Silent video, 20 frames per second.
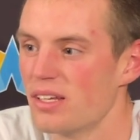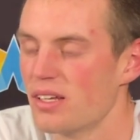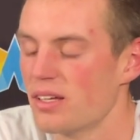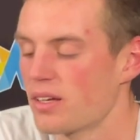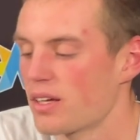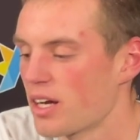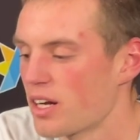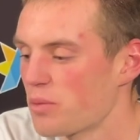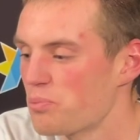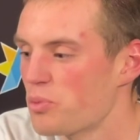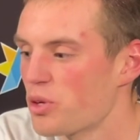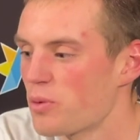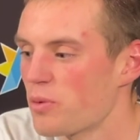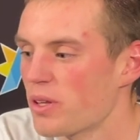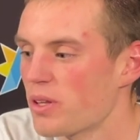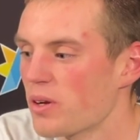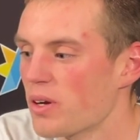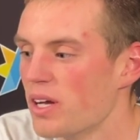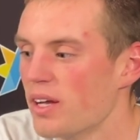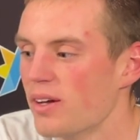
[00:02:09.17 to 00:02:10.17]
kind of put them on
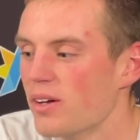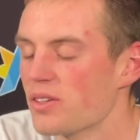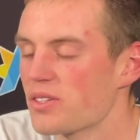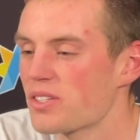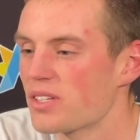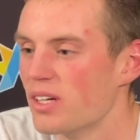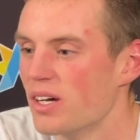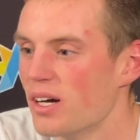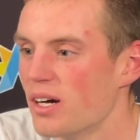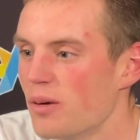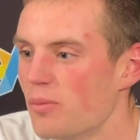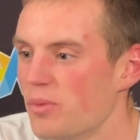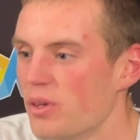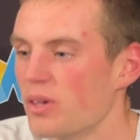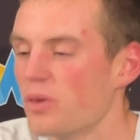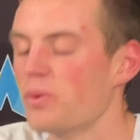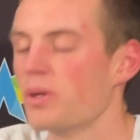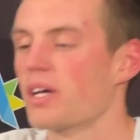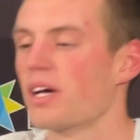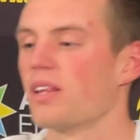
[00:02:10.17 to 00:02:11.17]
their heels. You
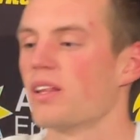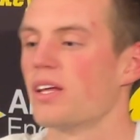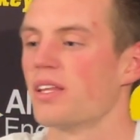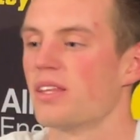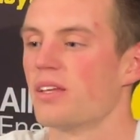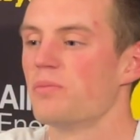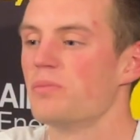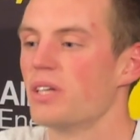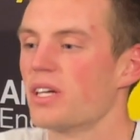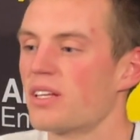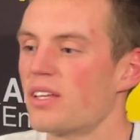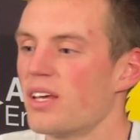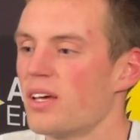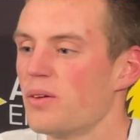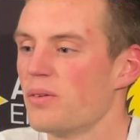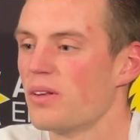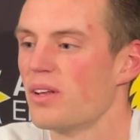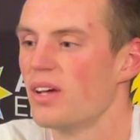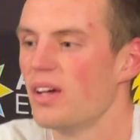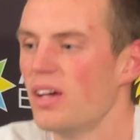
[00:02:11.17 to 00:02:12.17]
know, we kind of let them
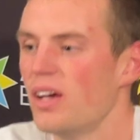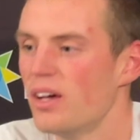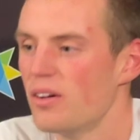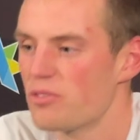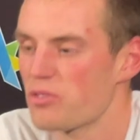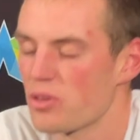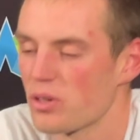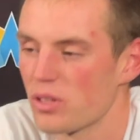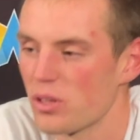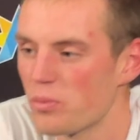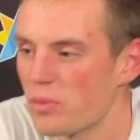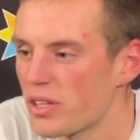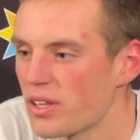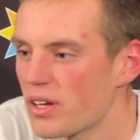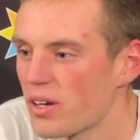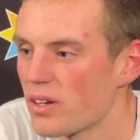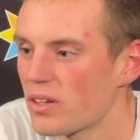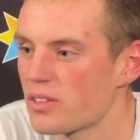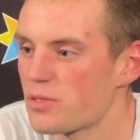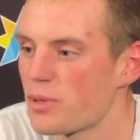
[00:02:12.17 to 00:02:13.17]
dictate for a little bit
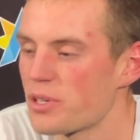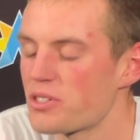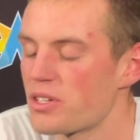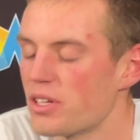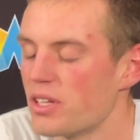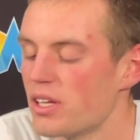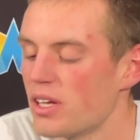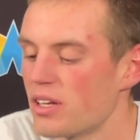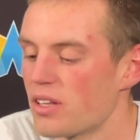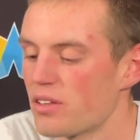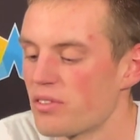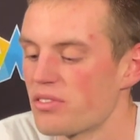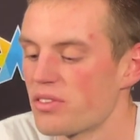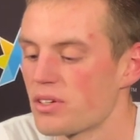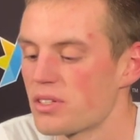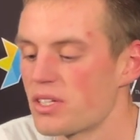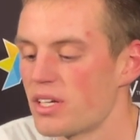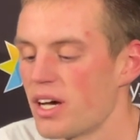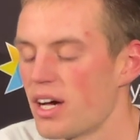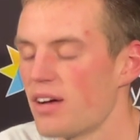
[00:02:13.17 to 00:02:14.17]
there, especially at the end of the
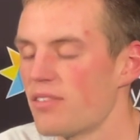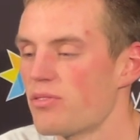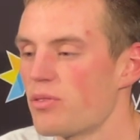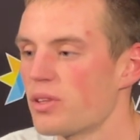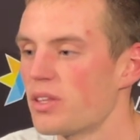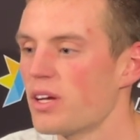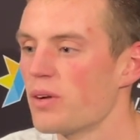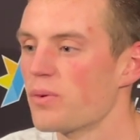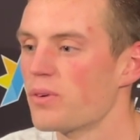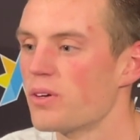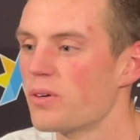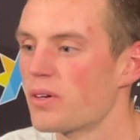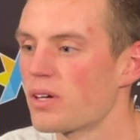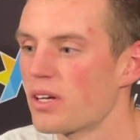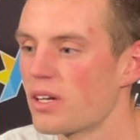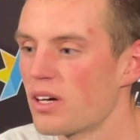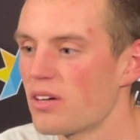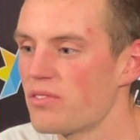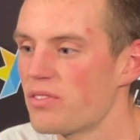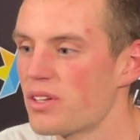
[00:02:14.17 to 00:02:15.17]
first half, what they were doing on
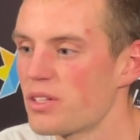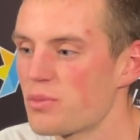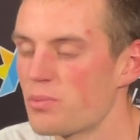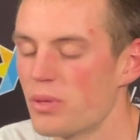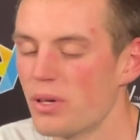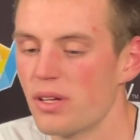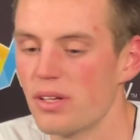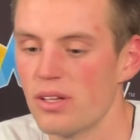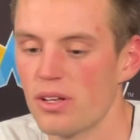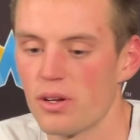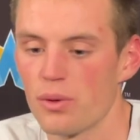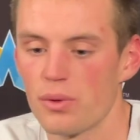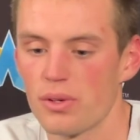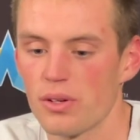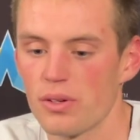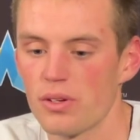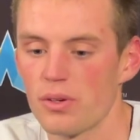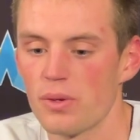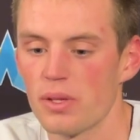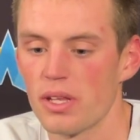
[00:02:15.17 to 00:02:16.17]
offense. But, you know, when you're
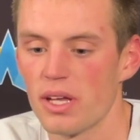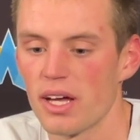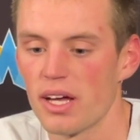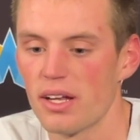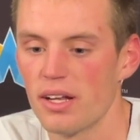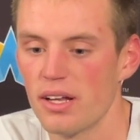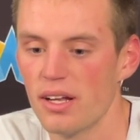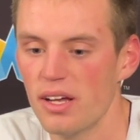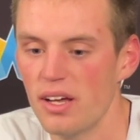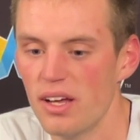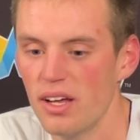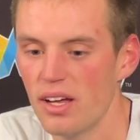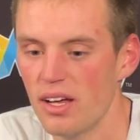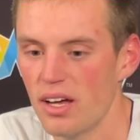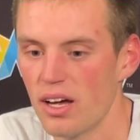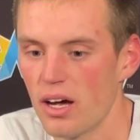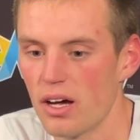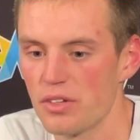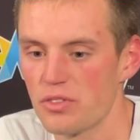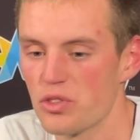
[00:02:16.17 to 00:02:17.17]
doing that and
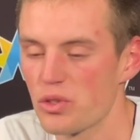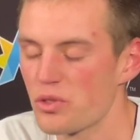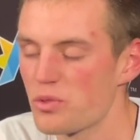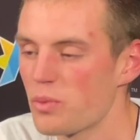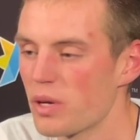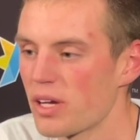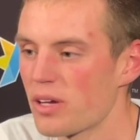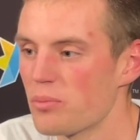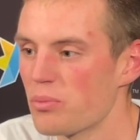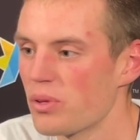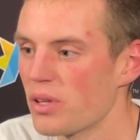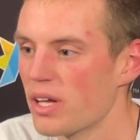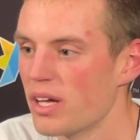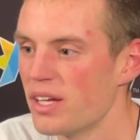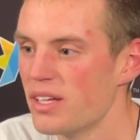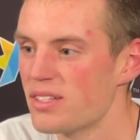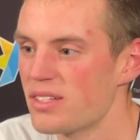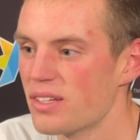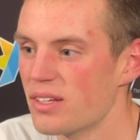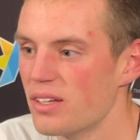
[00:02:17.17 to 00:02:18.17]
Drew's making
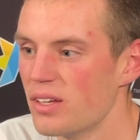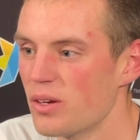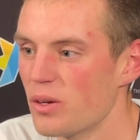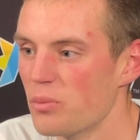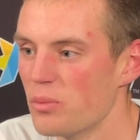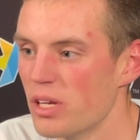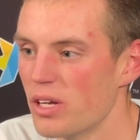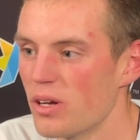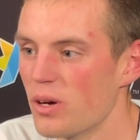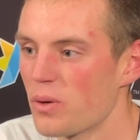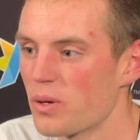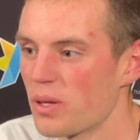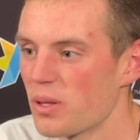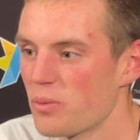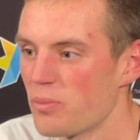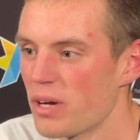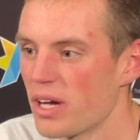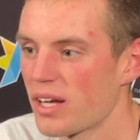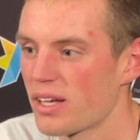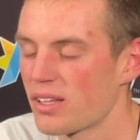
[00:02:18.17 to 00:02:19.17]
plays and, you know, me and Owen on the
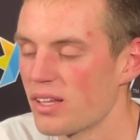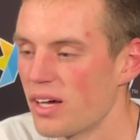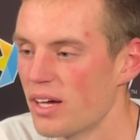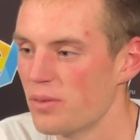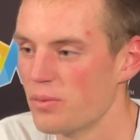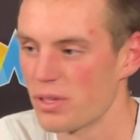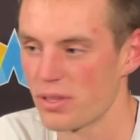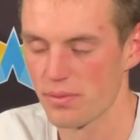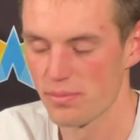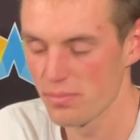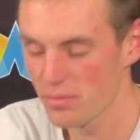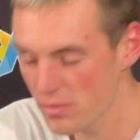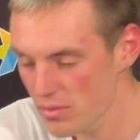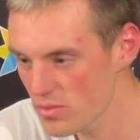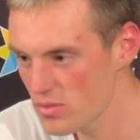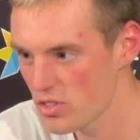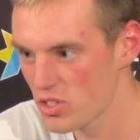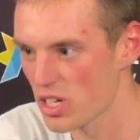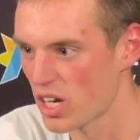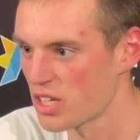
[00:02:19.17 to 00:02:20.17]
back line with
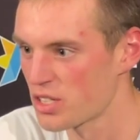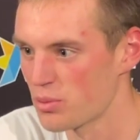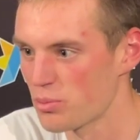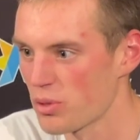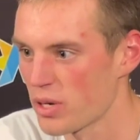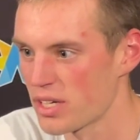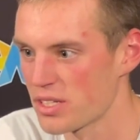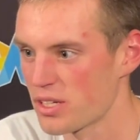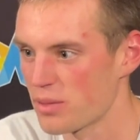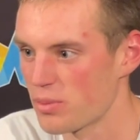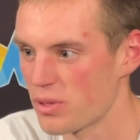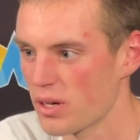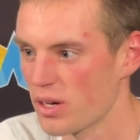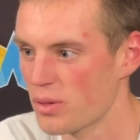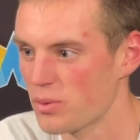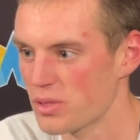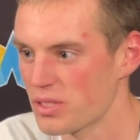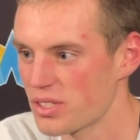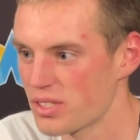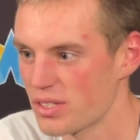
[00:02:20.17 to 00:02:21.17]
Josh and Price up there, it
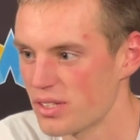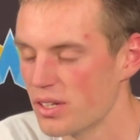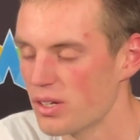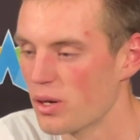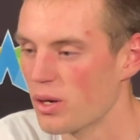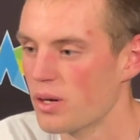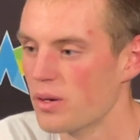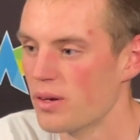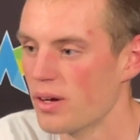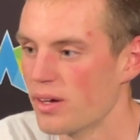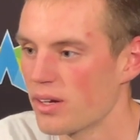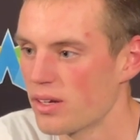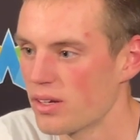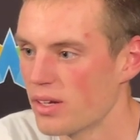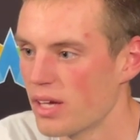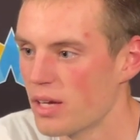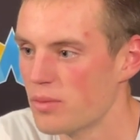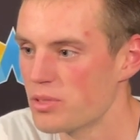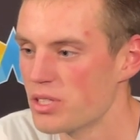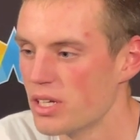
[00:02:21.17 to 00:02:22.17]
was, you know, a
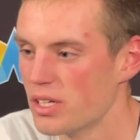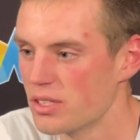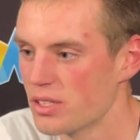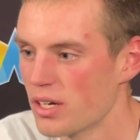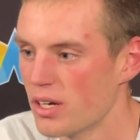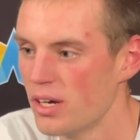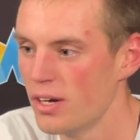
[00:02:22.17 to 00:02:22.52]
game changer.